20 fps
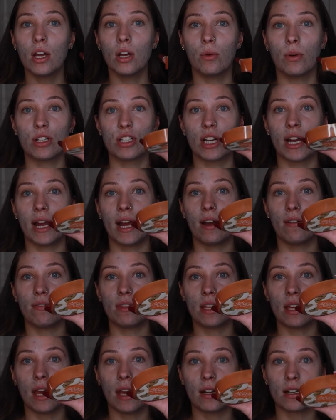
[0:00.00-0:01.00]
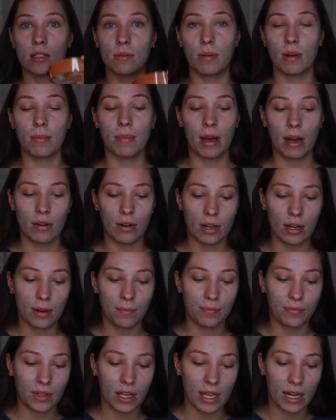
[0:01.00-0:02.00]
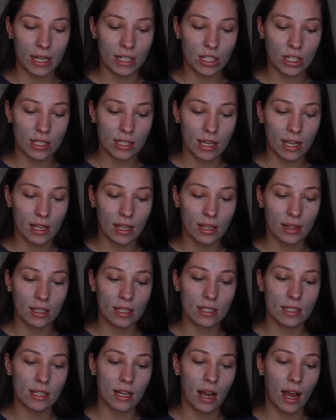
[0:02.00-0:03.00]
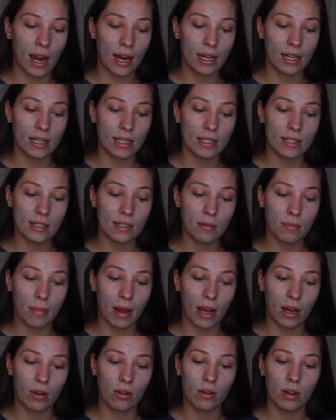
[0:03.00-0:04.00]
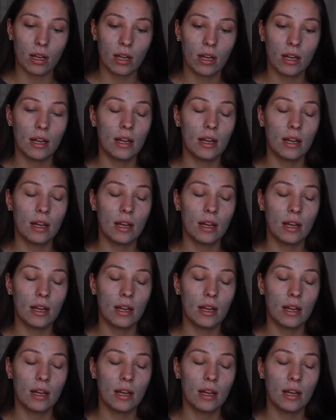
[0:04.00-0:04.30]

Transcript: which I have the airspun powder, and I just get the tiniest amount,